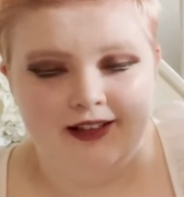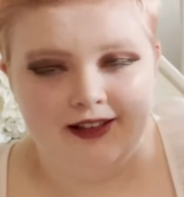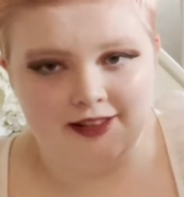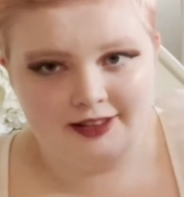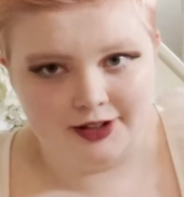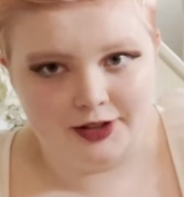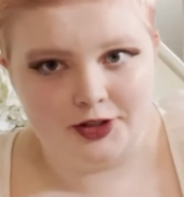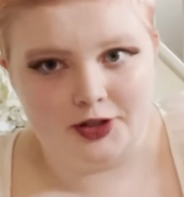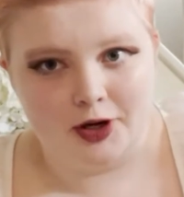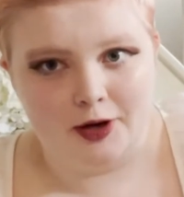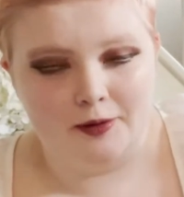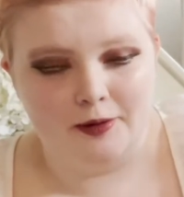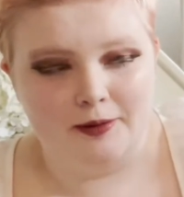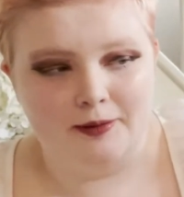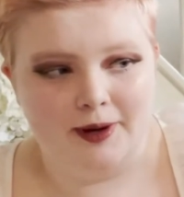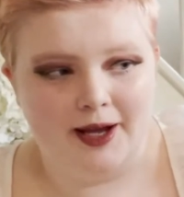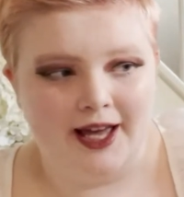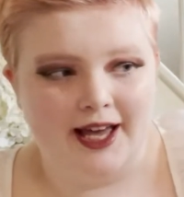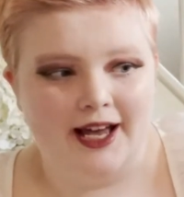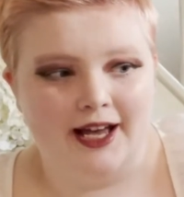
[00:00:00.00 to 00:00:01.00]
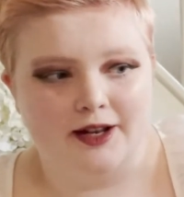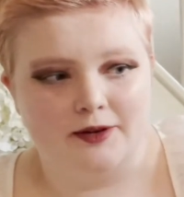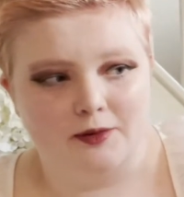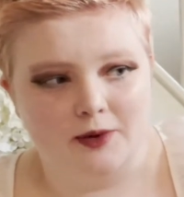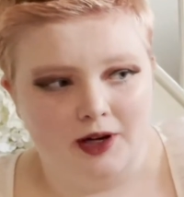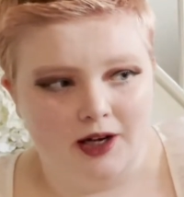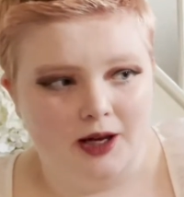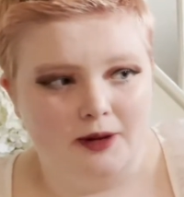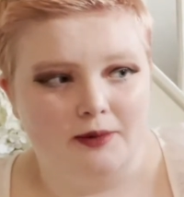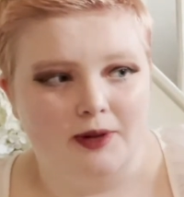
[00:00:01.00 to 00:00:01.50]
the top of my head
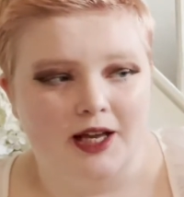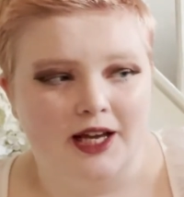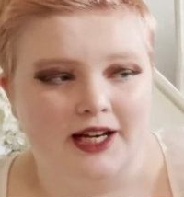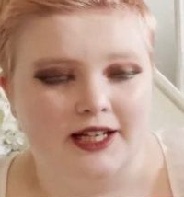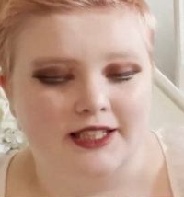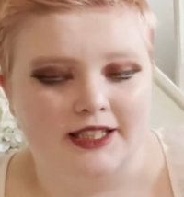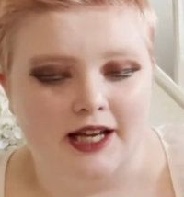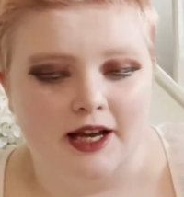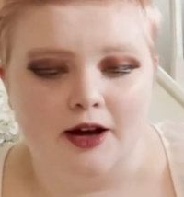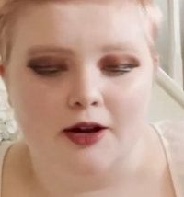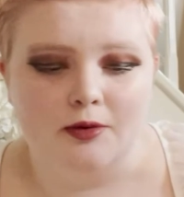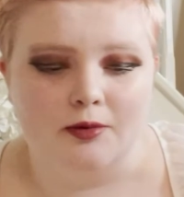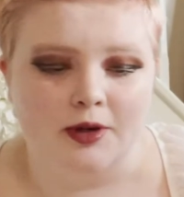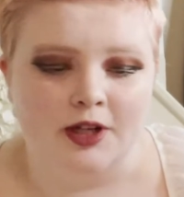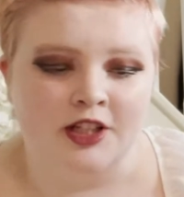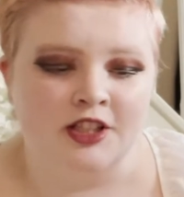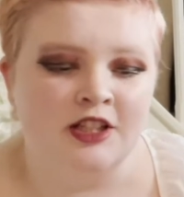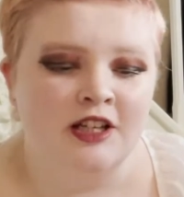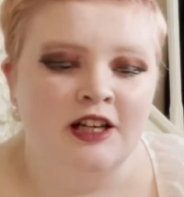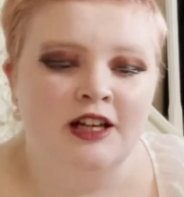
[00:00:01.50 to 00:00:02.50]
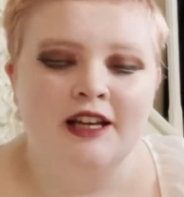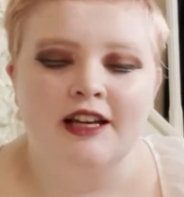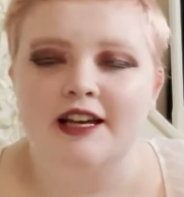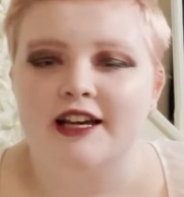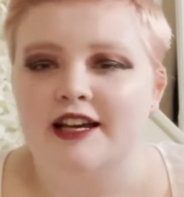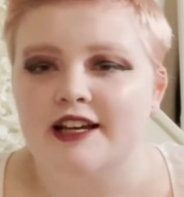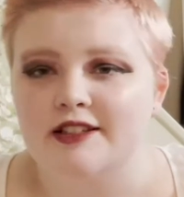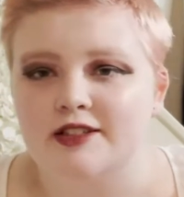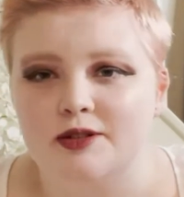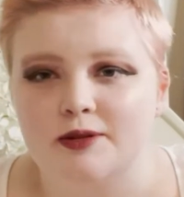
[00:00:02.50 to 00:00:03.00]
while I'm lying down, which
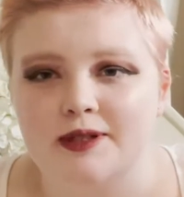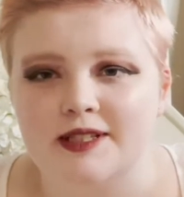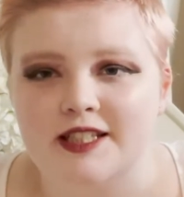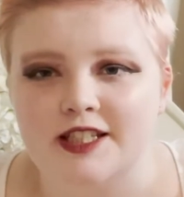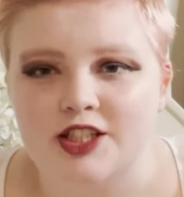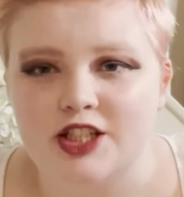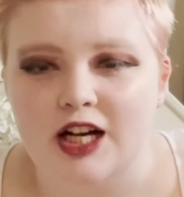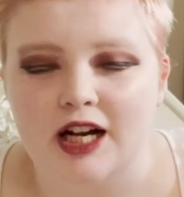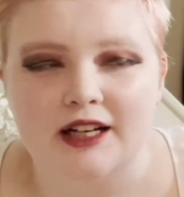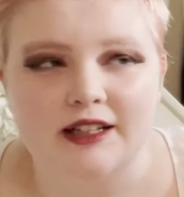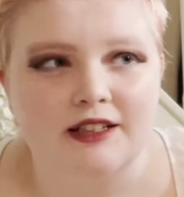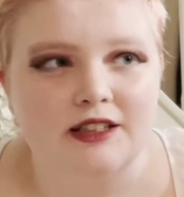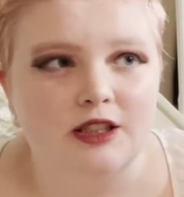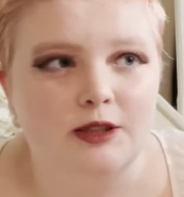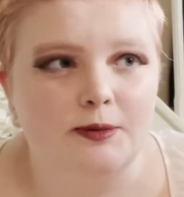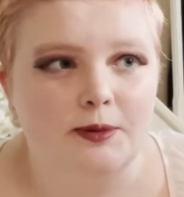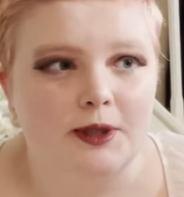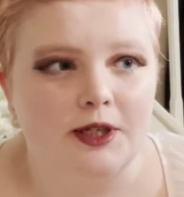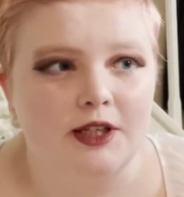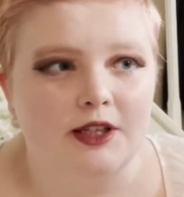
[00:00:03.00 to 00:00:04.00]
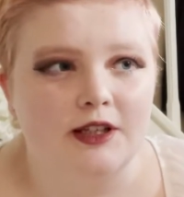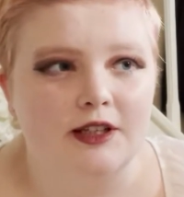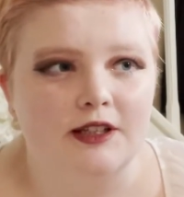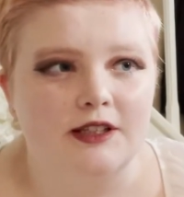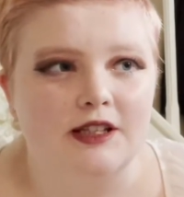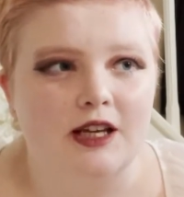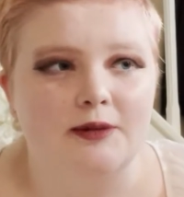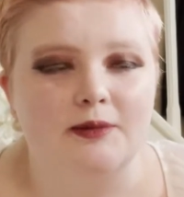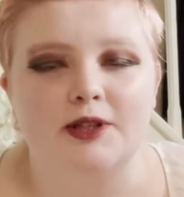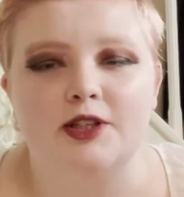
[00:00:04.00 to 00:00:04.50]
is always a challenge because,
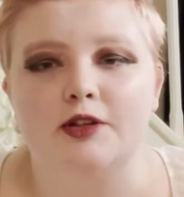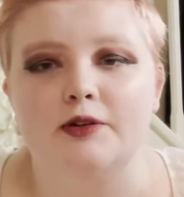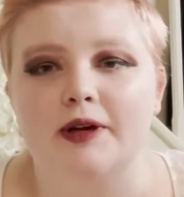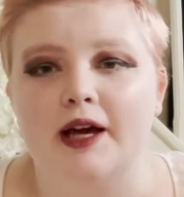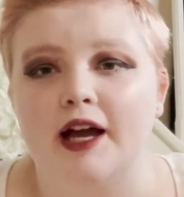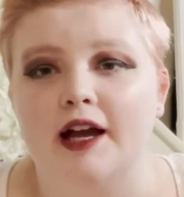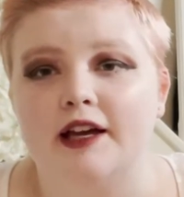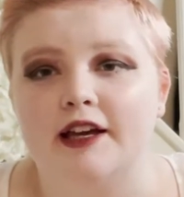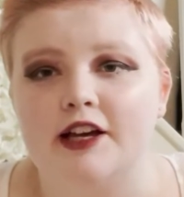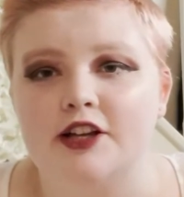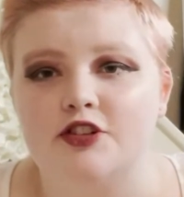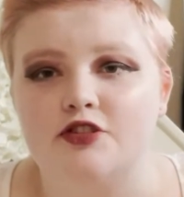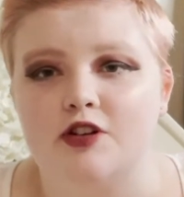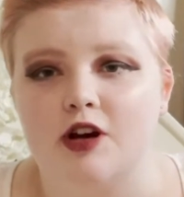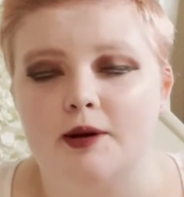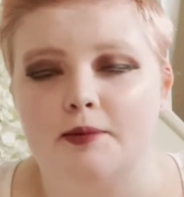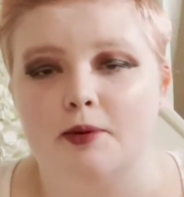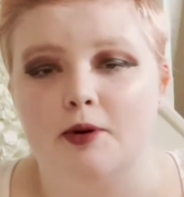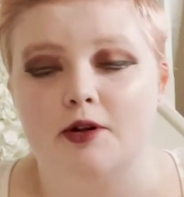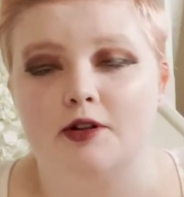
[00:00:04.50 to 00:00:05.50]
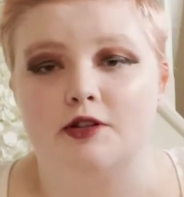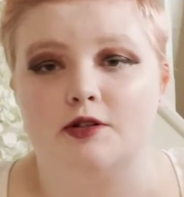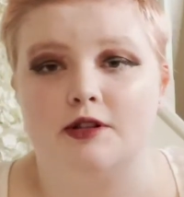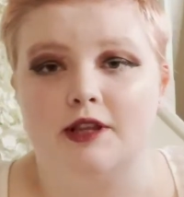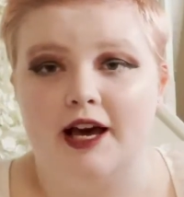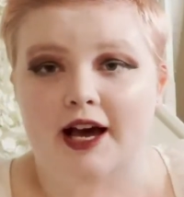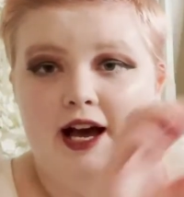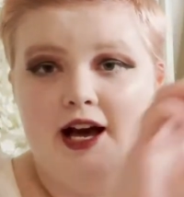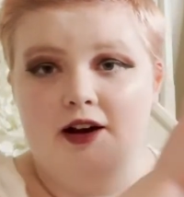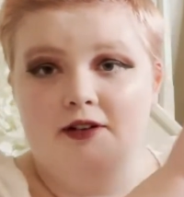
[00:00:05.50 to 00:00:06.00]
I mean, you can get tripods that
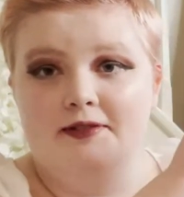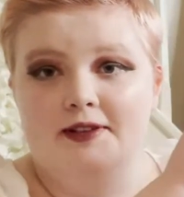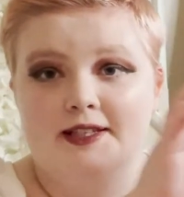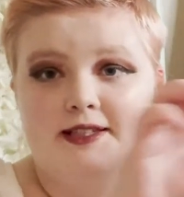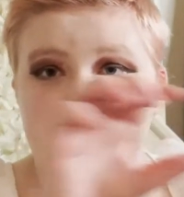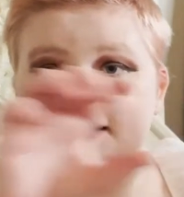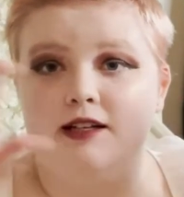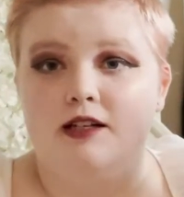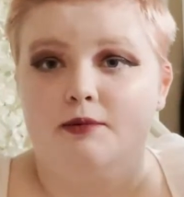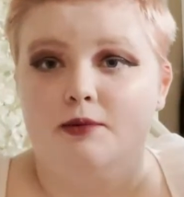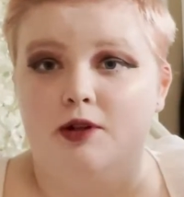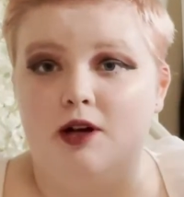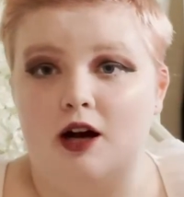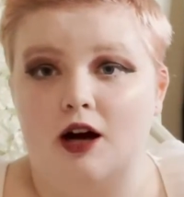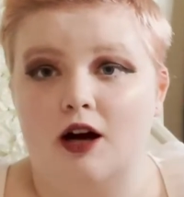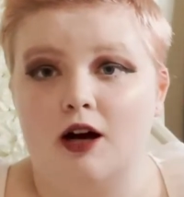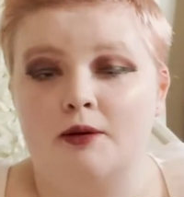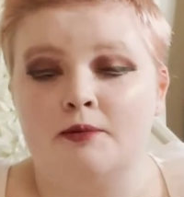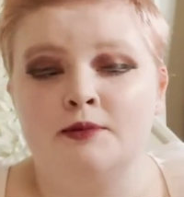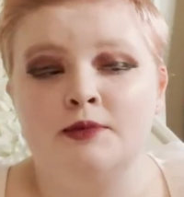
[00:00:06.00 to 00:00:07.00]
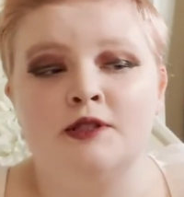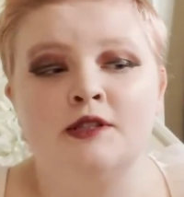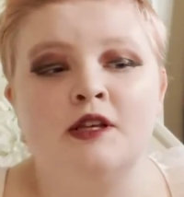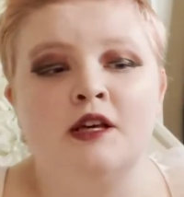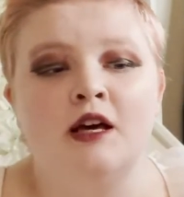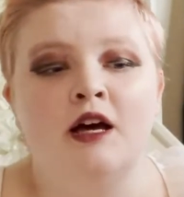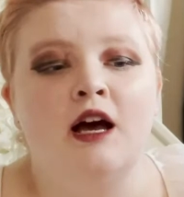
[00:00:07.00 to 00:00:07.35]
have extendable arms